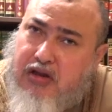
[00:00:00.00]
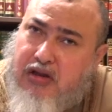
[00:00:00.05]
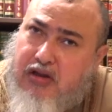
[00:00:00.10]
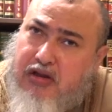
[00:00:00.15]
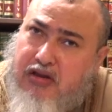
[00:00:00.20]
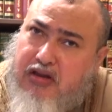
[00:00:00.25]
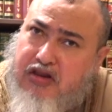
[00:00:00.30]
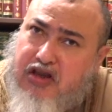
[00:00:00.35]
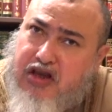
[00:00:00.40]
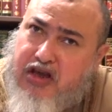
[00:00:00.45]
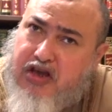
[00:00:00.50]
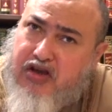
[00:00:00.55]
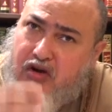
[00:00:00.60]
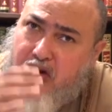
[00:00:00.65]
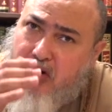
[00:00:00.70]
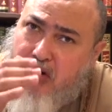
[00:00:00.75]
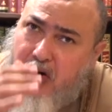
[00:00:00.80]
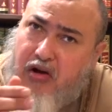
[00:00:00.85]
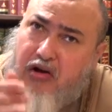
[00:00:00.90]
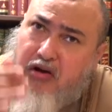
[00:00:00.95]
they
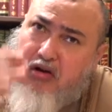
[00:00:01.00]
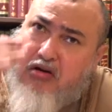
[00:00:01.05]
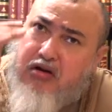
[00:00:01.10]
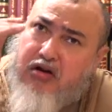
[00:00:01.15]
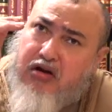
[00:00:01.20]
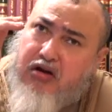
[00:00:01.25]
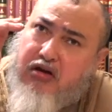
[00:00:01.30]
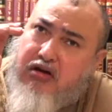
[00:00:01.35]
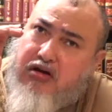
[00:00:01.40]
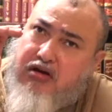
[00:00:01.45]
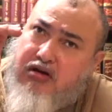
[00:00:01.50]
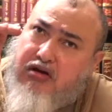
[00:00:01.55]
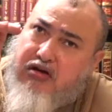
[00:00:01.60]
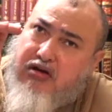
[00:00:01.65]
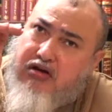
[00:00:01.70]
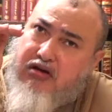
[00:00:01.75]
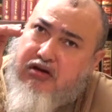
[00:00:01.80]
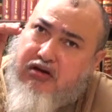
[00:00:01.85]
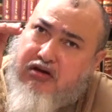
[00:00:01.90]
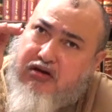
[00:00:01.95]
are
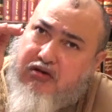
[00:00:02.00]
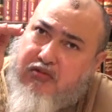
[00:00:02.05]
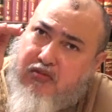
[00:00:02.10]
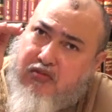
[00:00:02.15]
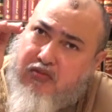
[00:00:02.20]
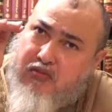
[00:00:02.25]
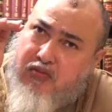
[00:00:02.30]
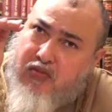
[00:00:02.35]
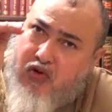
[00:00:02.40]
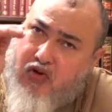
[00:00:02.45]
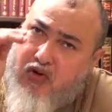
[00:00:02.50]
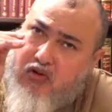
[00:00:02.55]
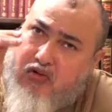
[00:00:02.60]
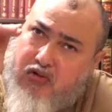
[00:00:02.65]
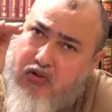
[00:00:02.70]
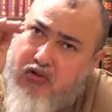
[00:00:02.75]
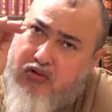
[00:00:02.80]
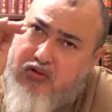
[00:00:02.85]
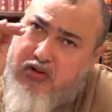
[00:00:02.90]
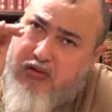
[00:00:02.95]

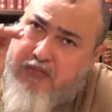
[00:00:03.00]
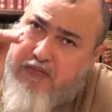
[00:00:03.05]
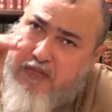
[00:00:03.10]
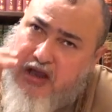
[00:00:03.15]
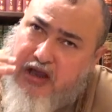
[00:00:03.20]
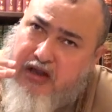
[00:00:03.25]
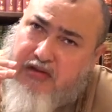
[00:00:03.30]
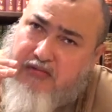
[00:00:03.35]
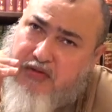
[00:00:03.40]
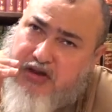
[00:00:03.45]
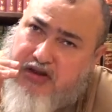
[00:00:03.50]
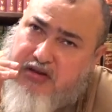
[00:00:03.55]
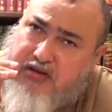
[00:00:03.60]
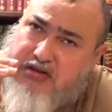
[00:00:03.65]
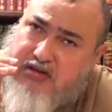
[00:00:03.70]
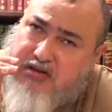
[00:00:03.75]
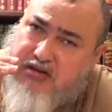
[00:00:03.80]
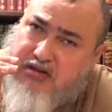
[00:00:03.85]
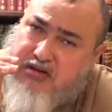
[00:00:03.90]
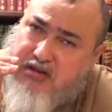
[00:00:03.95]
moral
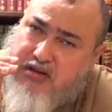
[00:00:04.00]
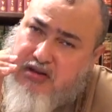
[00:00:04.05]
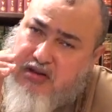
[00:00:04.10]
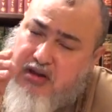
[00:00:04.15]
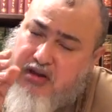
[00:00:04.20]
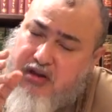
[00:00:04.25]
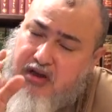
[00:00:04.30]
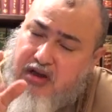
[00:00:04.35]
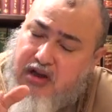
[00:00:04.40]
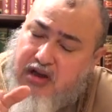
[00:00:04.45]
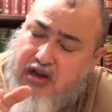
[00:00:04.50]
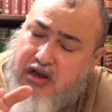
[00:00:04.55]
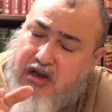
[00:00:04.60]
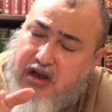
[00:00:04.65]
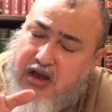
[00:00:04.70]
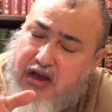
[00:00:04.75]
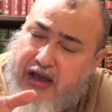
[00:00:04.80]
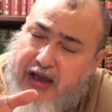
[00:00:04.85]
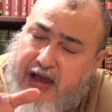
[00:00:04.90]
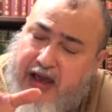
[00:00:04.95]
commandments
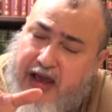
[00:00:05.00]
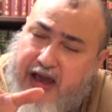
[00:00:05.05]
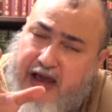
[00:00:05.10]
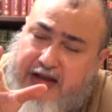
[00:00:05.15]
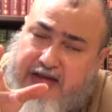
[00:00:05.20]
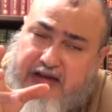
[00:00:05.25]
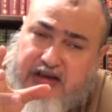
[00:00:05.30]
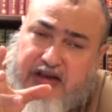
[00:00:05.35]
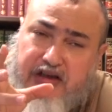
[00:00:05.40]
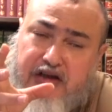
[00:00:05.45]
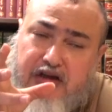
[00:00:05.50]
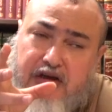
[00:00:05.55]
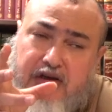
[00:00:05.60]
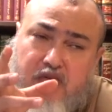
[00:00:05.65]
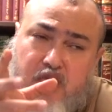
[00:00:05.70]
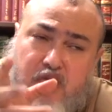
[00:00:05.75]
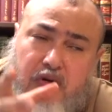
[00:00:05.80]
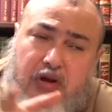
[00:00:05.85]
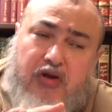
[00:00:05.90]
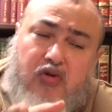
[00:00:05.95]
at a
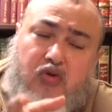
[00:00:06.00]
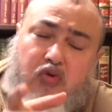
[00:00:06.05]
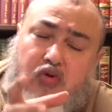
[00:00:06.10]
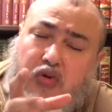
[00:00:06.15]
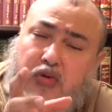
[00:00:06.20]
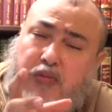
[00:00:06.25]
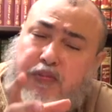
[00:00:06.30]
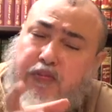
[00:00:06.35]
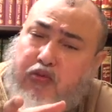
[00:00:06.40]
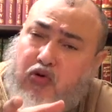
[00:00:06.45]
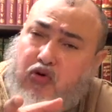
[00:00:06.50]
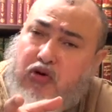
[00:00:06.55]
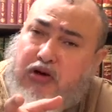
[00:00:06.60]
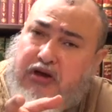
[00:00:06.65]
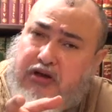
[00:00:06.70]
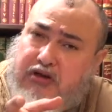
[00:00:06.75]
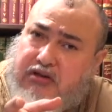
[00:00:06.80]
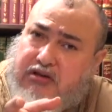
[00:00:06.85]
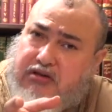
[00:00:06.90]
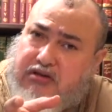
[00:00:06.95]
critical
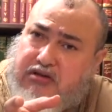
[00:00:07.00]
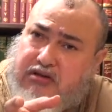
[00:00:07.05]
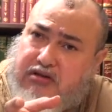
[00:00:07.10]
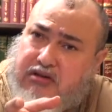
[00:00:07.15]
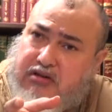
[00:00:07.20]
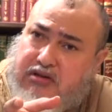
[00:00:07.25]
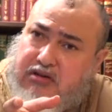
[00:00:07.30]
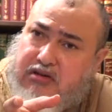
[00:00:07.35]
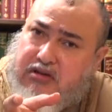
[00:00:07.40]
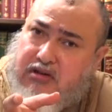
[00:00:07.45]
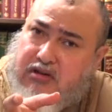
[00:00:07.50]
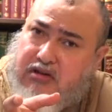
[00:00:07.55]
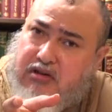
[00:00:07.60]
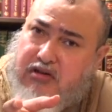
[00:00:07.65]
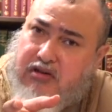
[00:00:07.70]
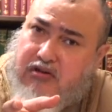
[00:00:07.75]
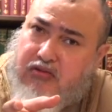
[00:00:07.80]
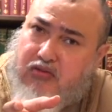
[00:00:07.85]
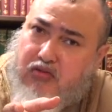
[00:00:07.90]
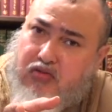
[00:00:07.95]
point
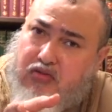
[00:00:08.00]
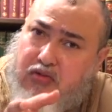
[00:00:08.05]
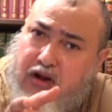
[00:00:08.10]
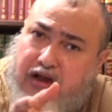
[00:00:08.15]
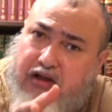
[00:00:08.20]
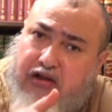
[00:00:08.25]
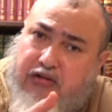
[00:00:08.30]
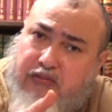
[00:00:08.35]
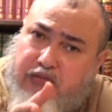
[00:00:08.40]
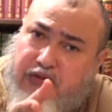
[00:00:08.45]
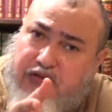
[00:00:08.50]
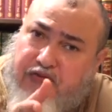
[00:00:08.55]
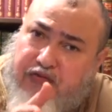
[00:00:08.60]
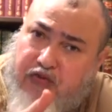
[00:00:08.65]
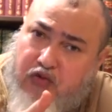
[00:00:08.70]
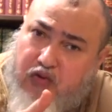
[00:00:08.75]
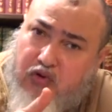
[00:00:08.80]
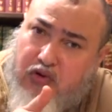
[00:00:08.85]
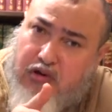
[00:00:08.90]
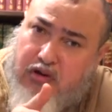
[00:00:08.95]
right
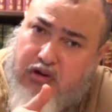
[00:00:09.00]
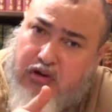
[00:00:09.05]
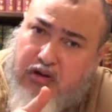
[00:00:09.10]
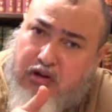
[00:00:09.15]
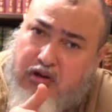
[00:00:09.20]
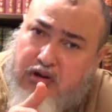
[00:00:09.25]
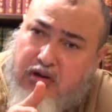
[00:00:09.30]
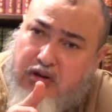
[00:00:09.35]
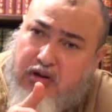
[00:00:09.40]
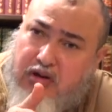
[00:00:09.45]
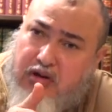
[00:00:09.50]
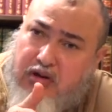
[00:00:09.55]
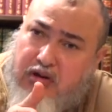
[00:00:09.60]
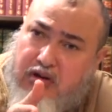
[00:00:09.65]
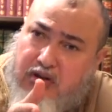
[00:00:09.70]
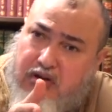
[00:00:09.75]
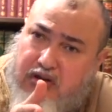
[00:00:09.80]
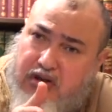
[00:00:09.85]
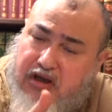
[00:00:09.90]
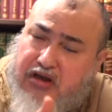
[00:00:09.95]
before
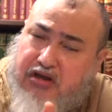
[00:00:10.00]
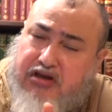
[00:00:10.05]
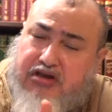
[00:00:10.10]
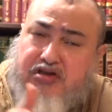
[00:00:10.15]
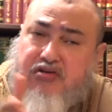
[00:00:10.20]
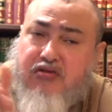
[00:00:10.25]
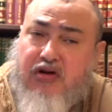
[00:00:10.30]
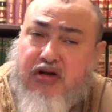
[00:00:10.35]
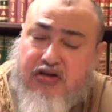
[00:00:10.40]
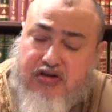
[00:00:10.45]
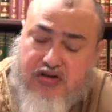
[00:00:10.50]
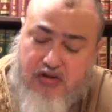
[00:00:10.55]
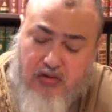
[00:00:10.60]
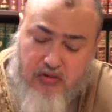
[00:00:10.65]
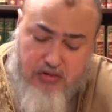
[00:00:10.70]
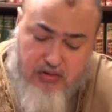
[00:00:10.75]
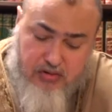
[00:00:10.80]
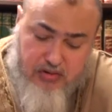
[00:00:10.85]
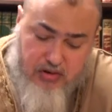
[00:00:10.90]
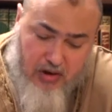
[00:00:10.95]
the hijrah is
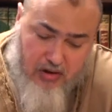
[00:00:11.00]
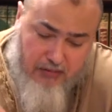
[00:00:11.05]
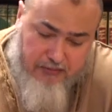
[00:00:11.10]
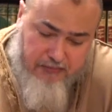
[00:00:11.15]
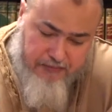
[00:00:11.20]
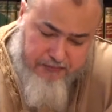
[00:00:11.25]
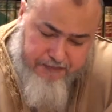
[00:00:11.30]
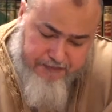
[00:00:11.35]
going to come.